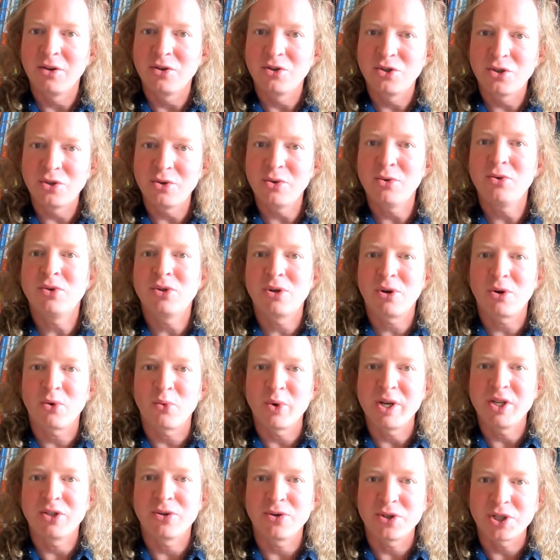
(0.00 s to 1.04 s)
choose their
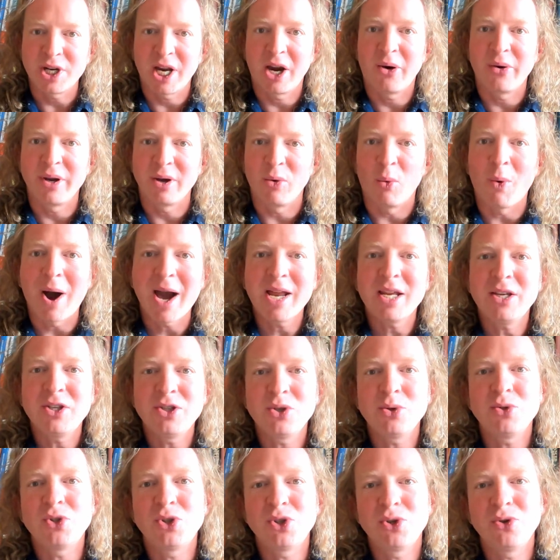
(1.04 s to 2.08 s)
research area? Why did
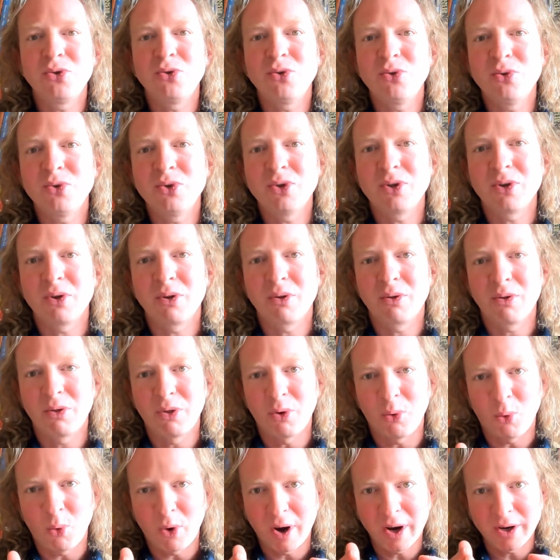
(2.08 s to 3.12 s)
you choose
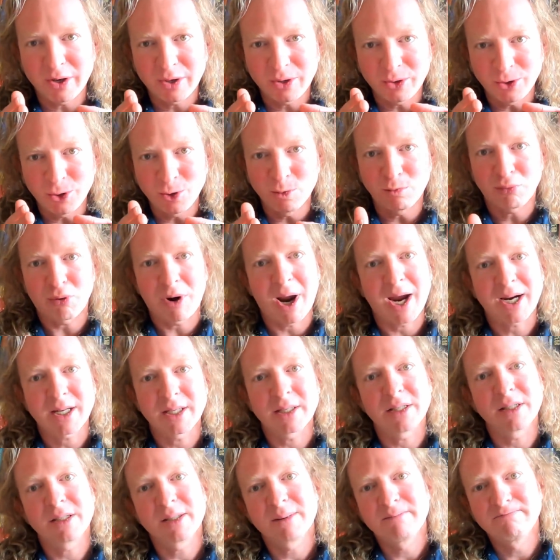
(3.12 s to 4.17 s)
the one you
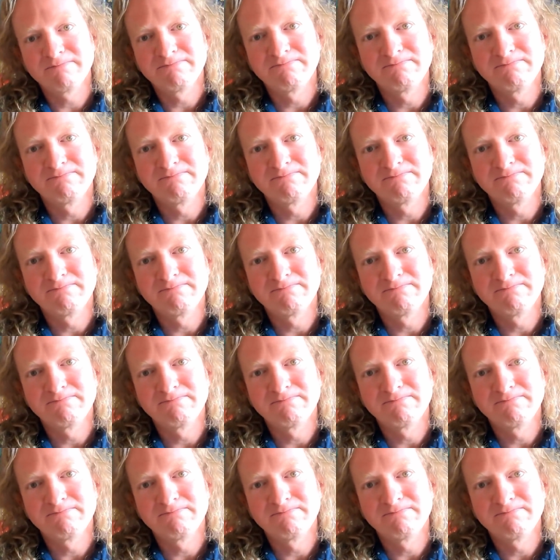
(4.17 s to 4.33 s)
practice?